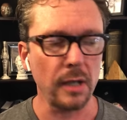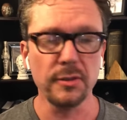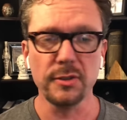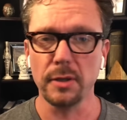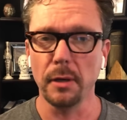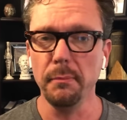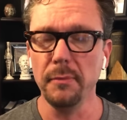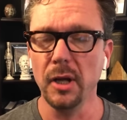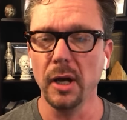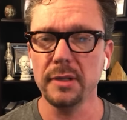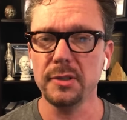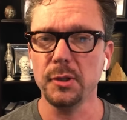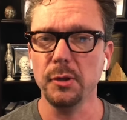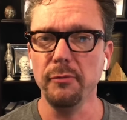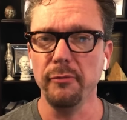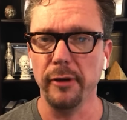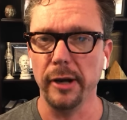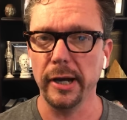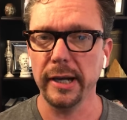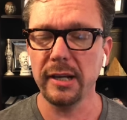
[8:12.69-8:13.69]
some nuts are
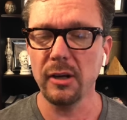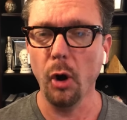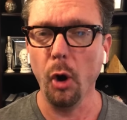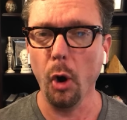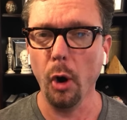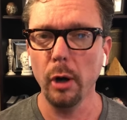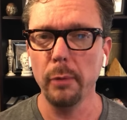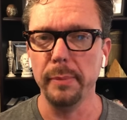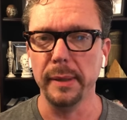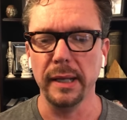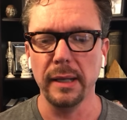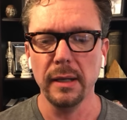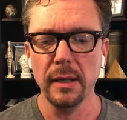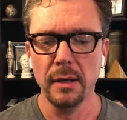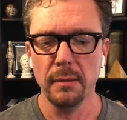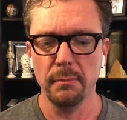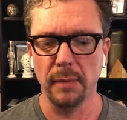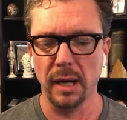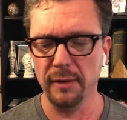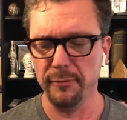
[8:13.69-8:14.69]
very carby.
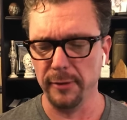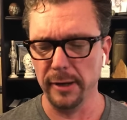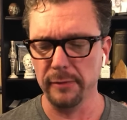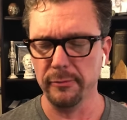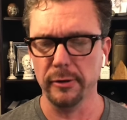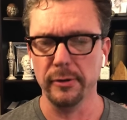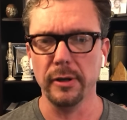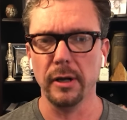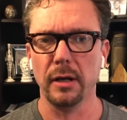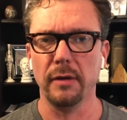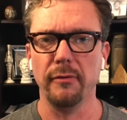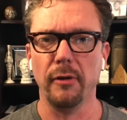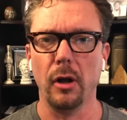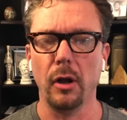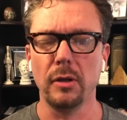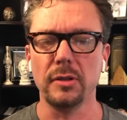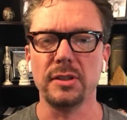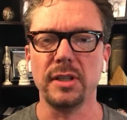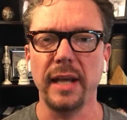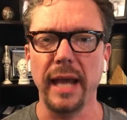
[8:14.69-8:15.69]
My favorite nut of
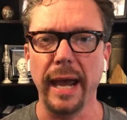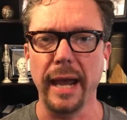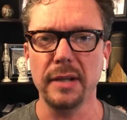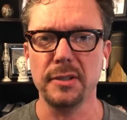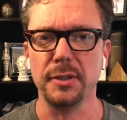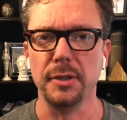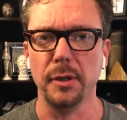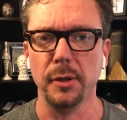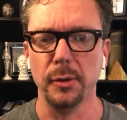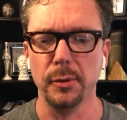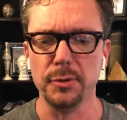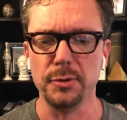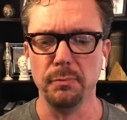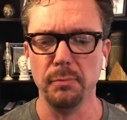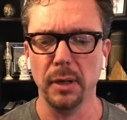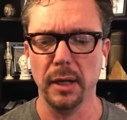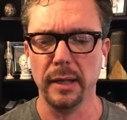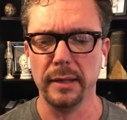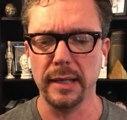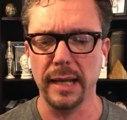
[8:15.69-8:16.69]
all is cashews,
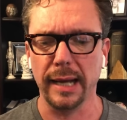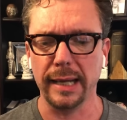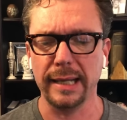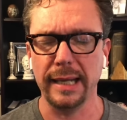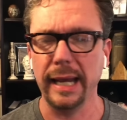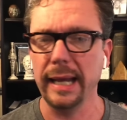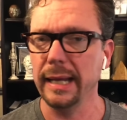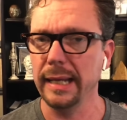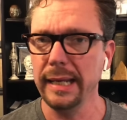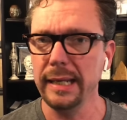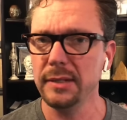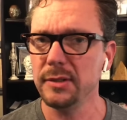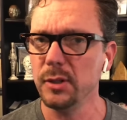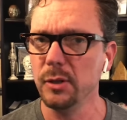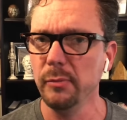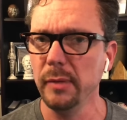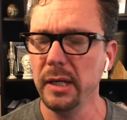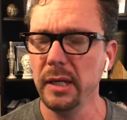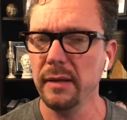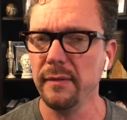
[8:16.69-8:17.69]
but I can't eat
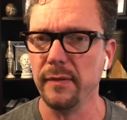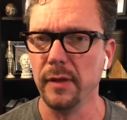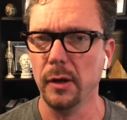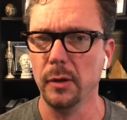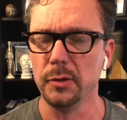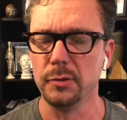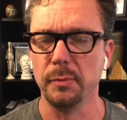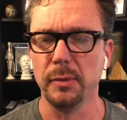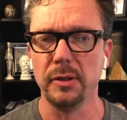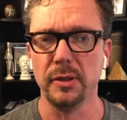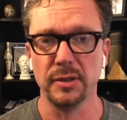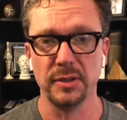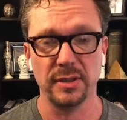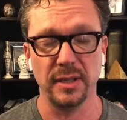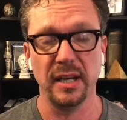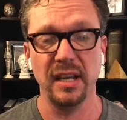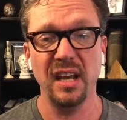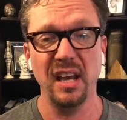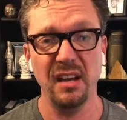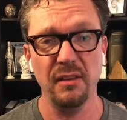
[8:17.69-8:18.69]
too many of those because
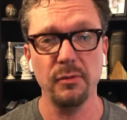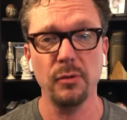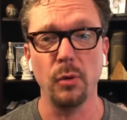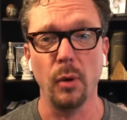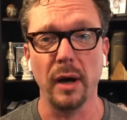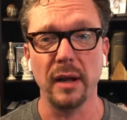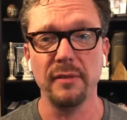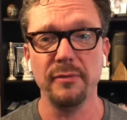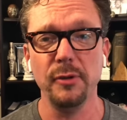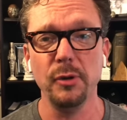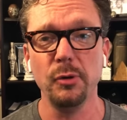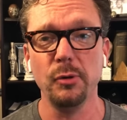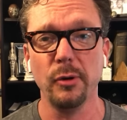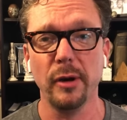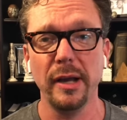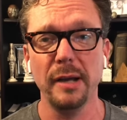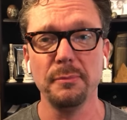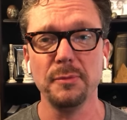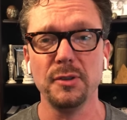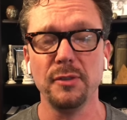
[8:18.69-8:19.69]
they have quite a few
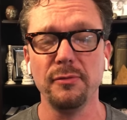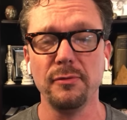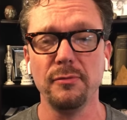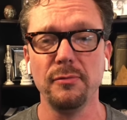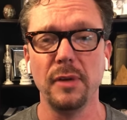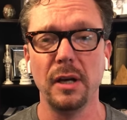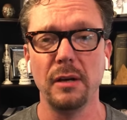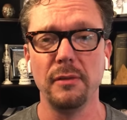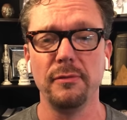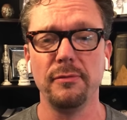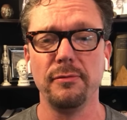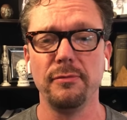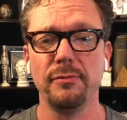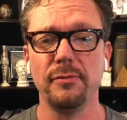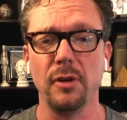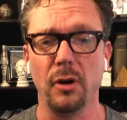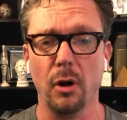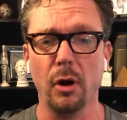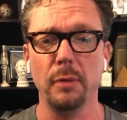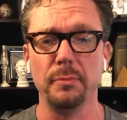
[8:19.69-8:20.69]
grams of, of
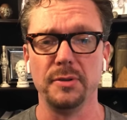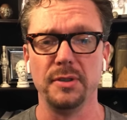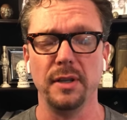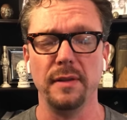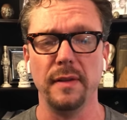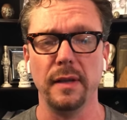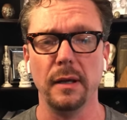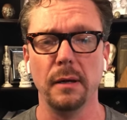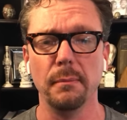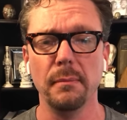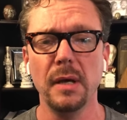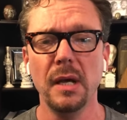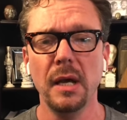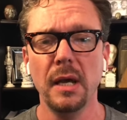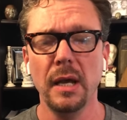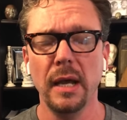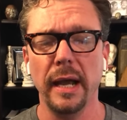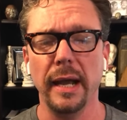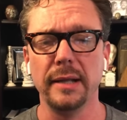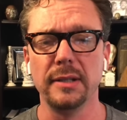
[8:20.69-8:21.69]
carbs in them.
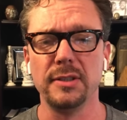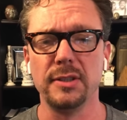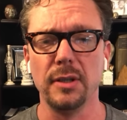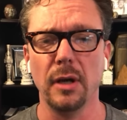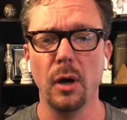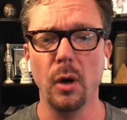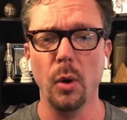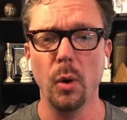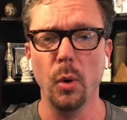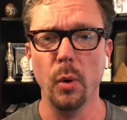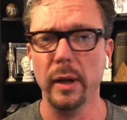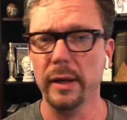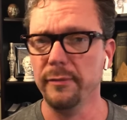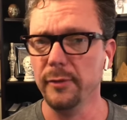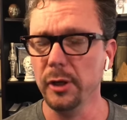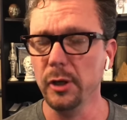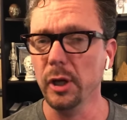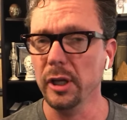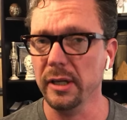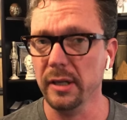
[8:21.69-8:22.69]
And so if
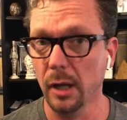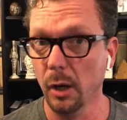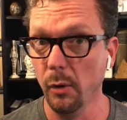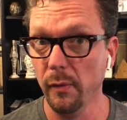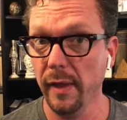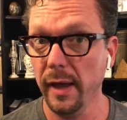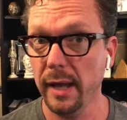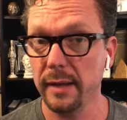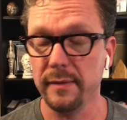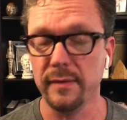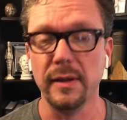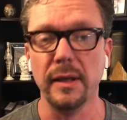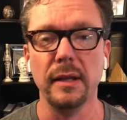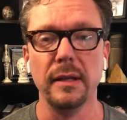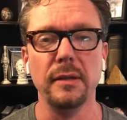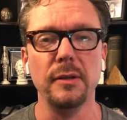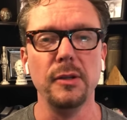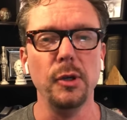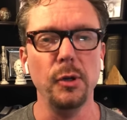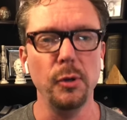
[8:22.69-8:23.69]
you didn't know that,
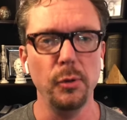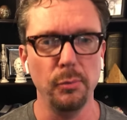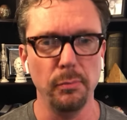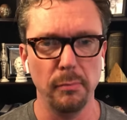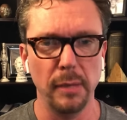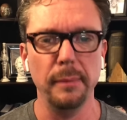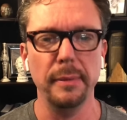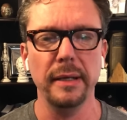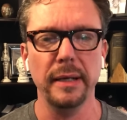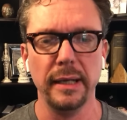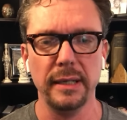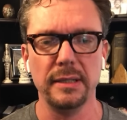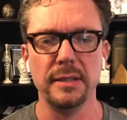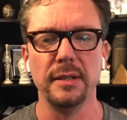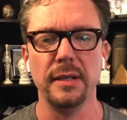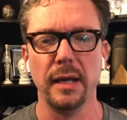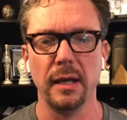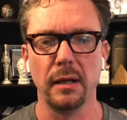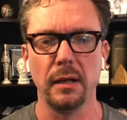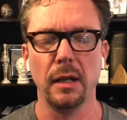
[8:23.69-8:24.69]
then you maybe need
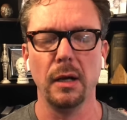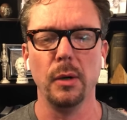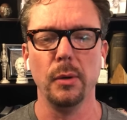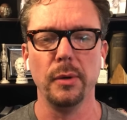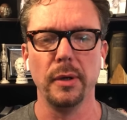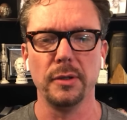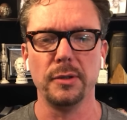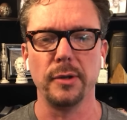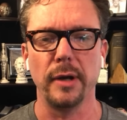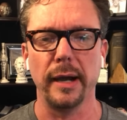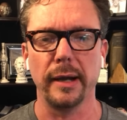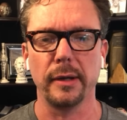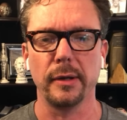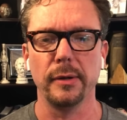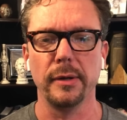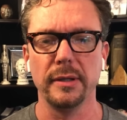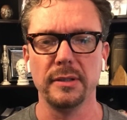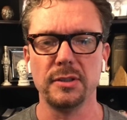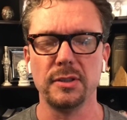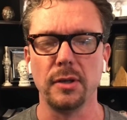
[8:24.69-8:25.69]
to download a
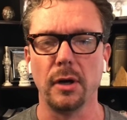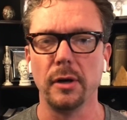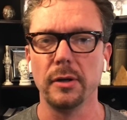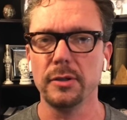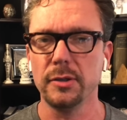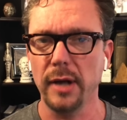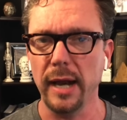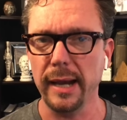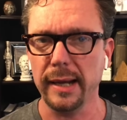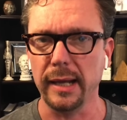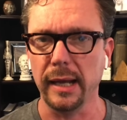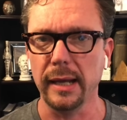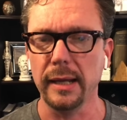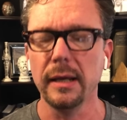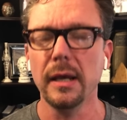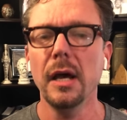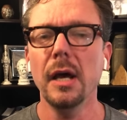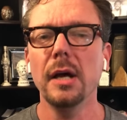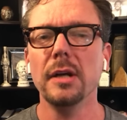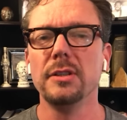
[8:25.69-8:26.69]
tracker and start
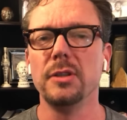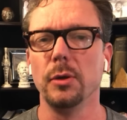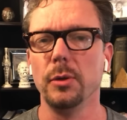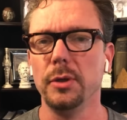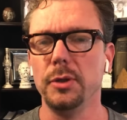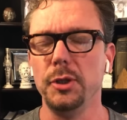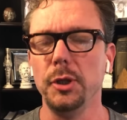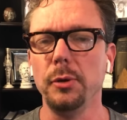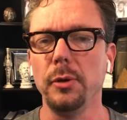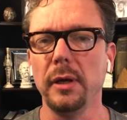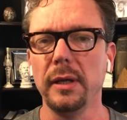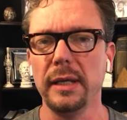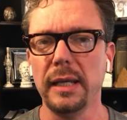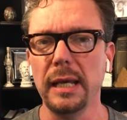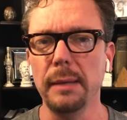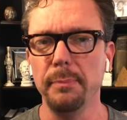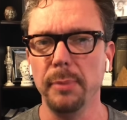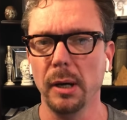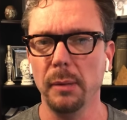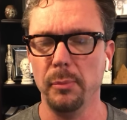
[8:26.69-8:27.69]
tracking so that you can
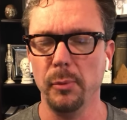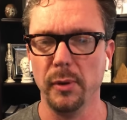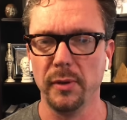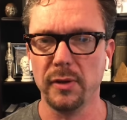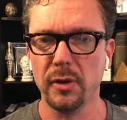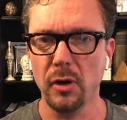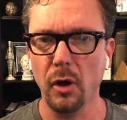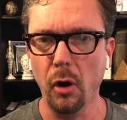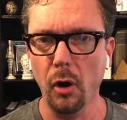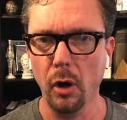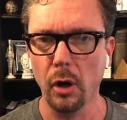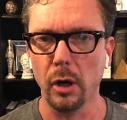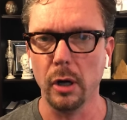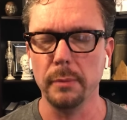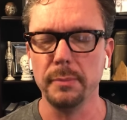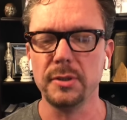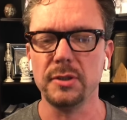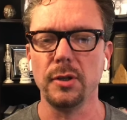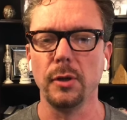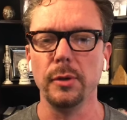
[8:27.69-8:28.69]
keep up with
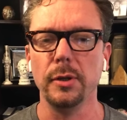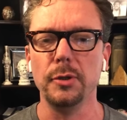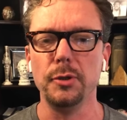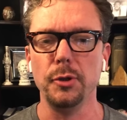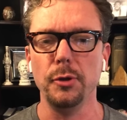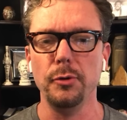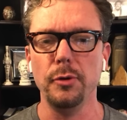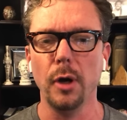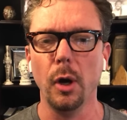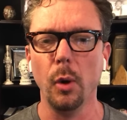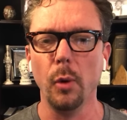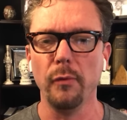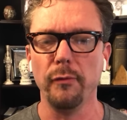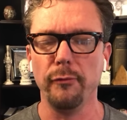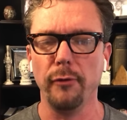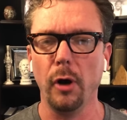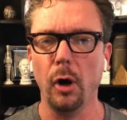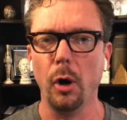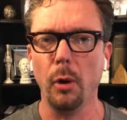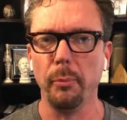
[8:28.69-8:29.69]
carbs so that you don't
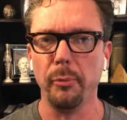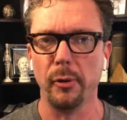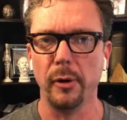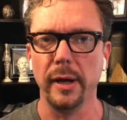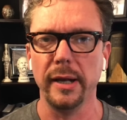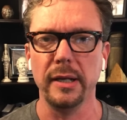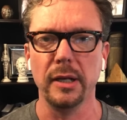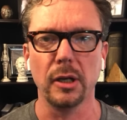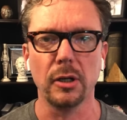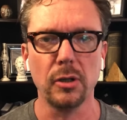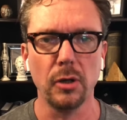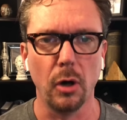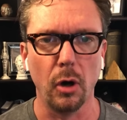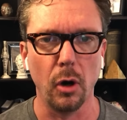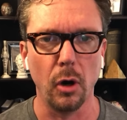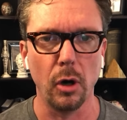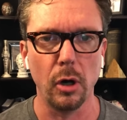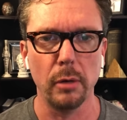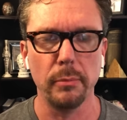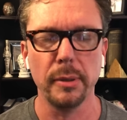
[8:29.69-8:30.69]
fall prey to
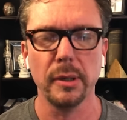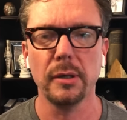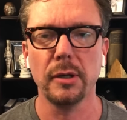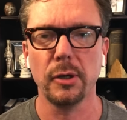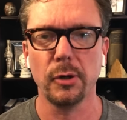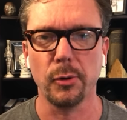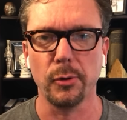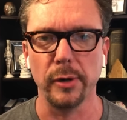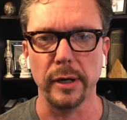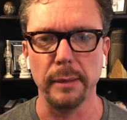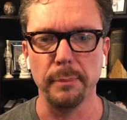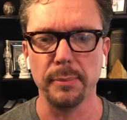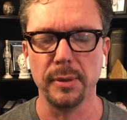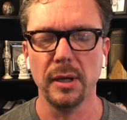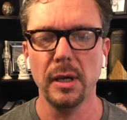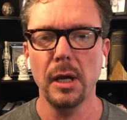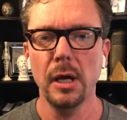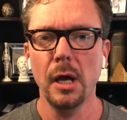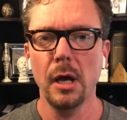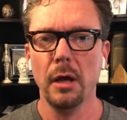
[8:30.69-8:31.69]
carb creep.
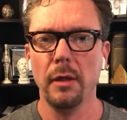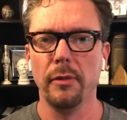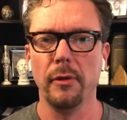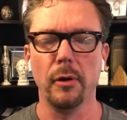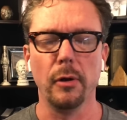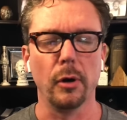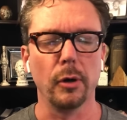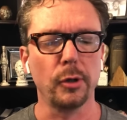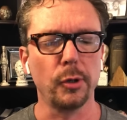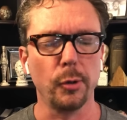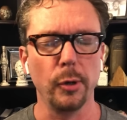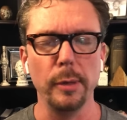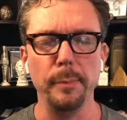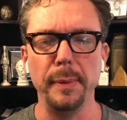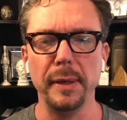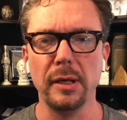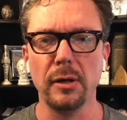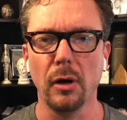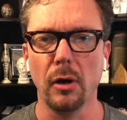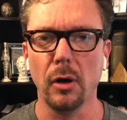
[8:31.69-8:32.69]
There are
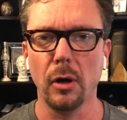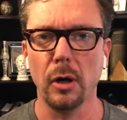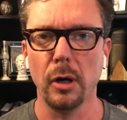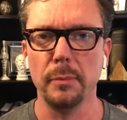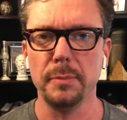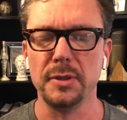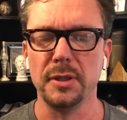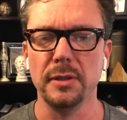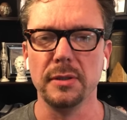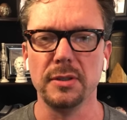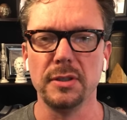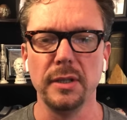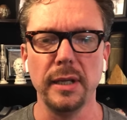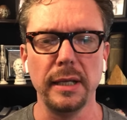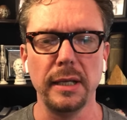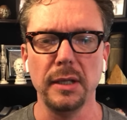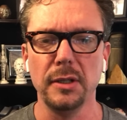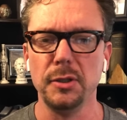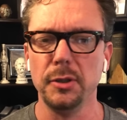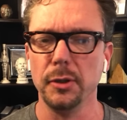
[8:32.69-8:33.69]
creepy carbs and
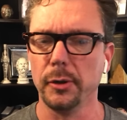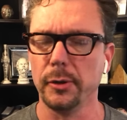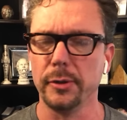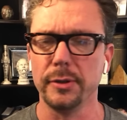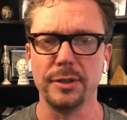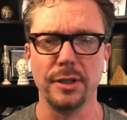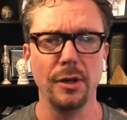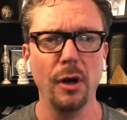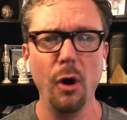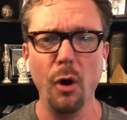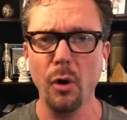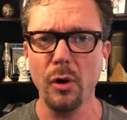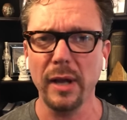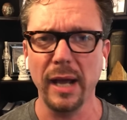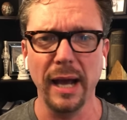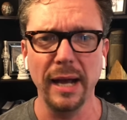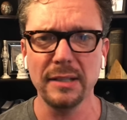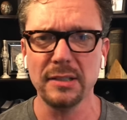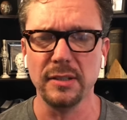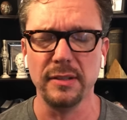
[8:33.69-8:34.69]
sneaky sugars in all
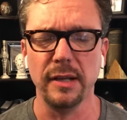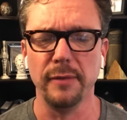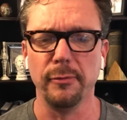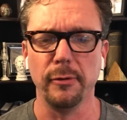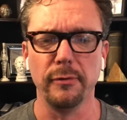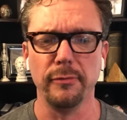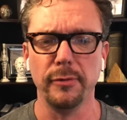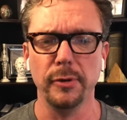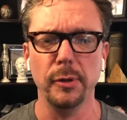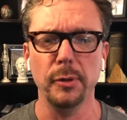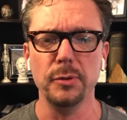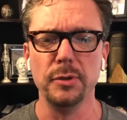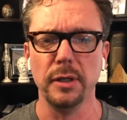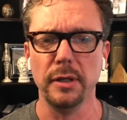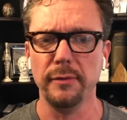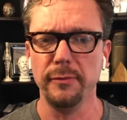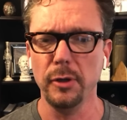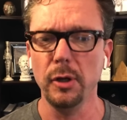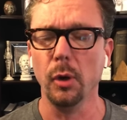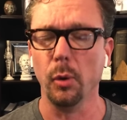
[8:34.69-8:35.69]
kinds of different foods.
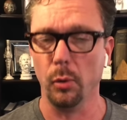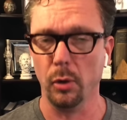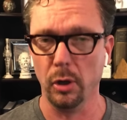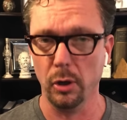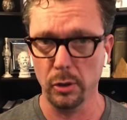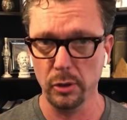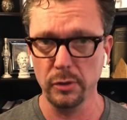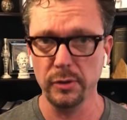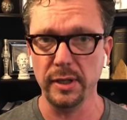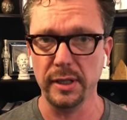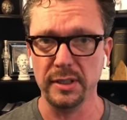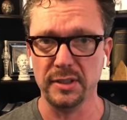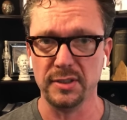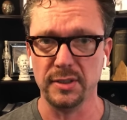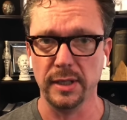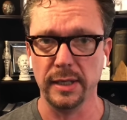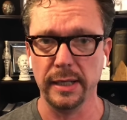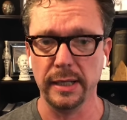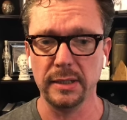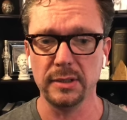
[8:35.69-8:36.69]
And if you don't learn these
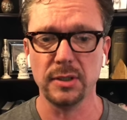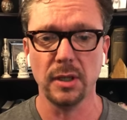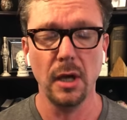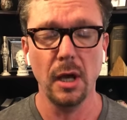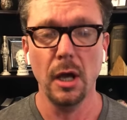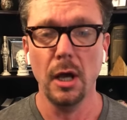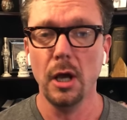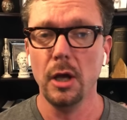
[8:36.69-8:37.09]
things,